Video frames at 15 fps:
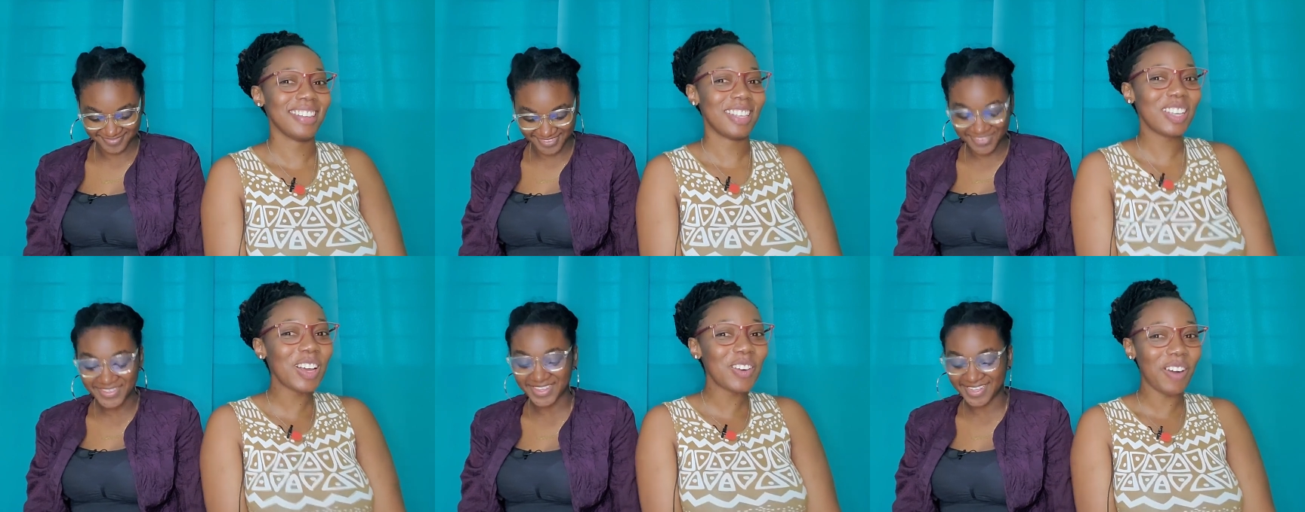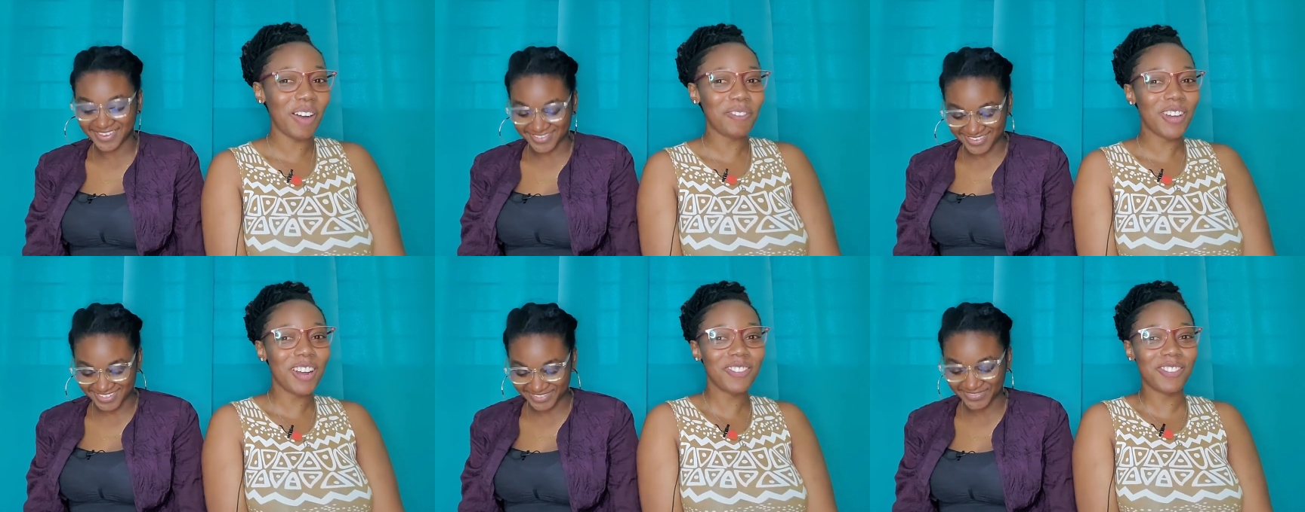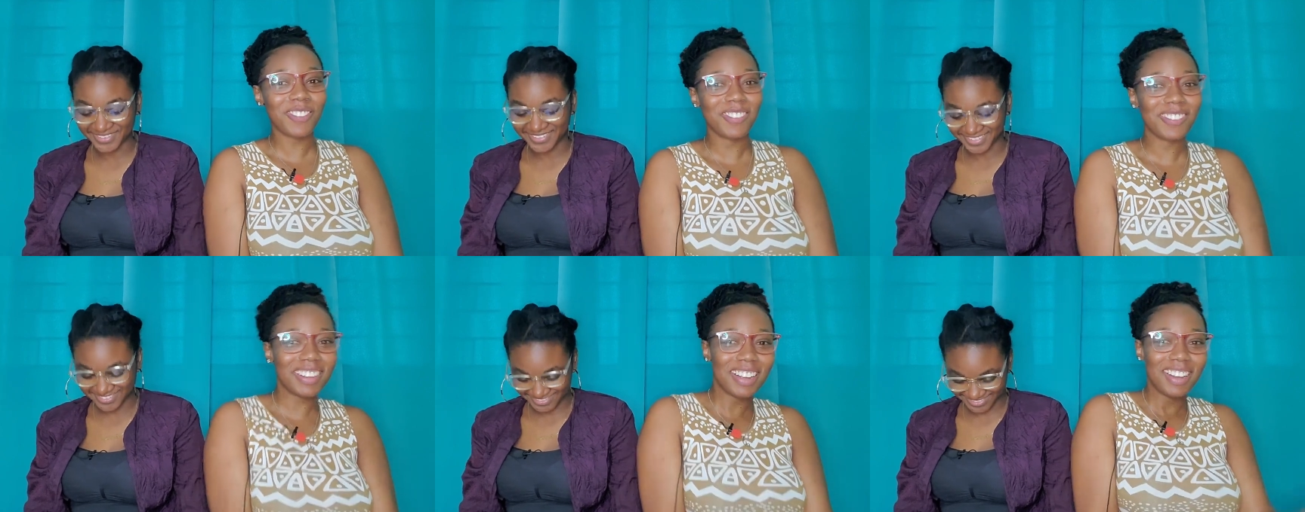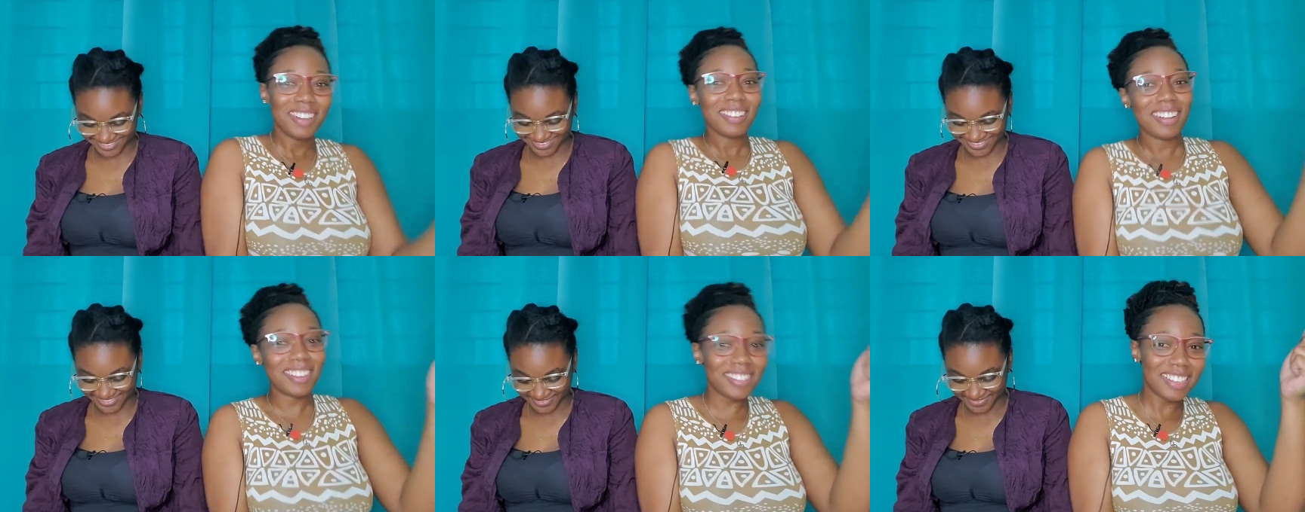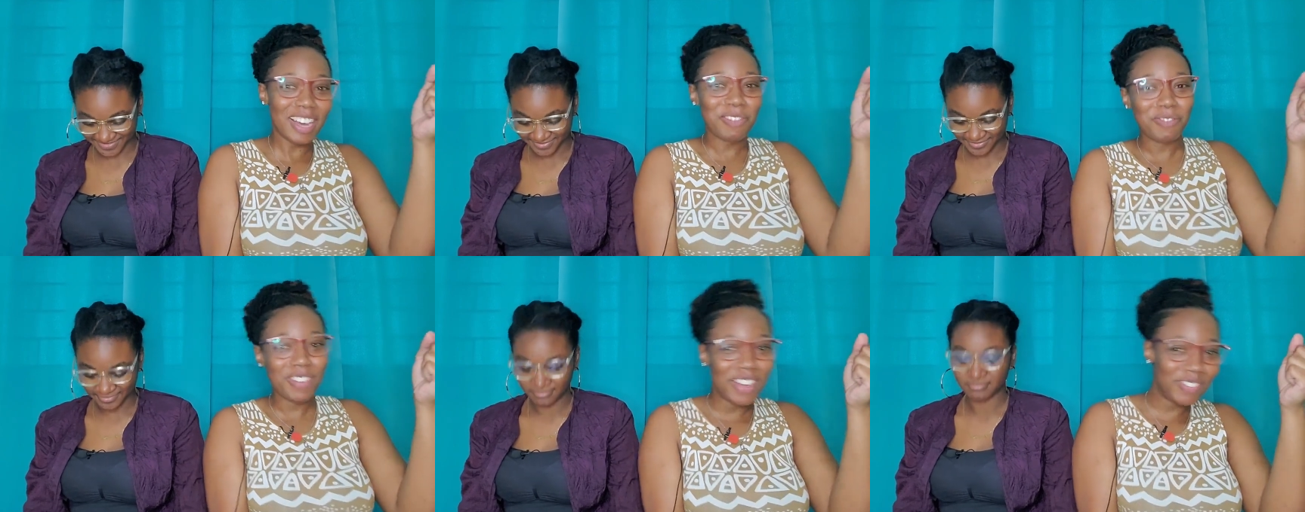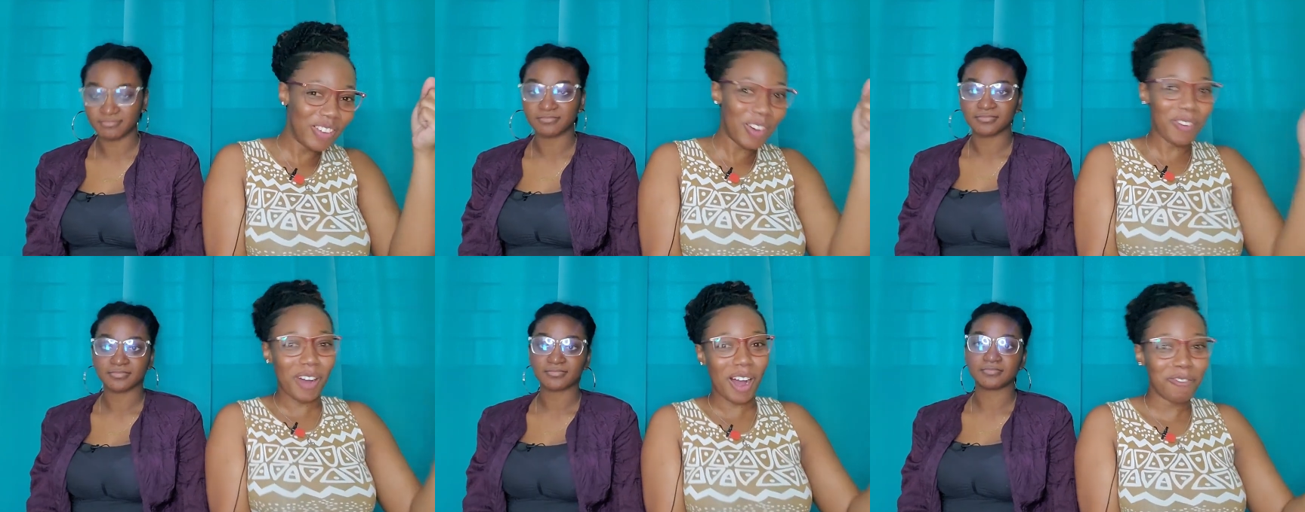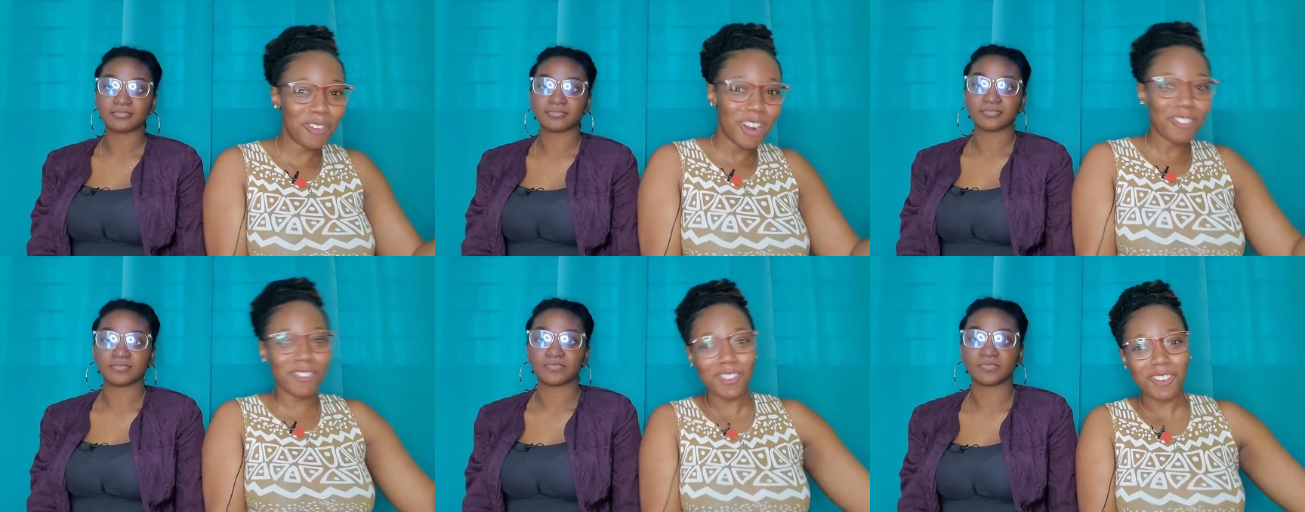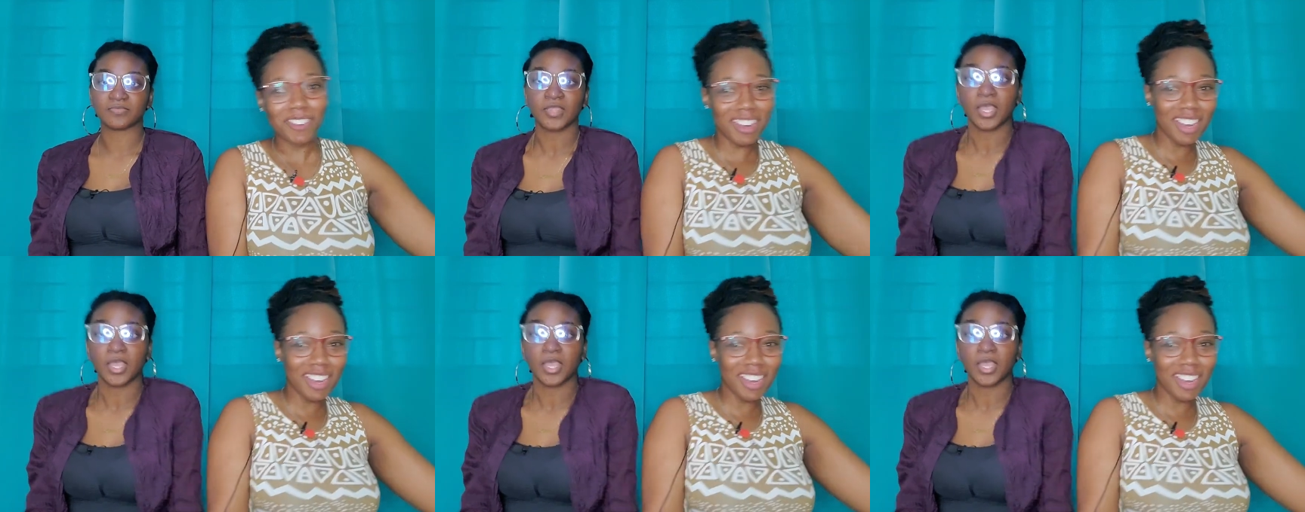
Speaker 1: You, you want, want breadfruit? Just tell me if you want breadfruit.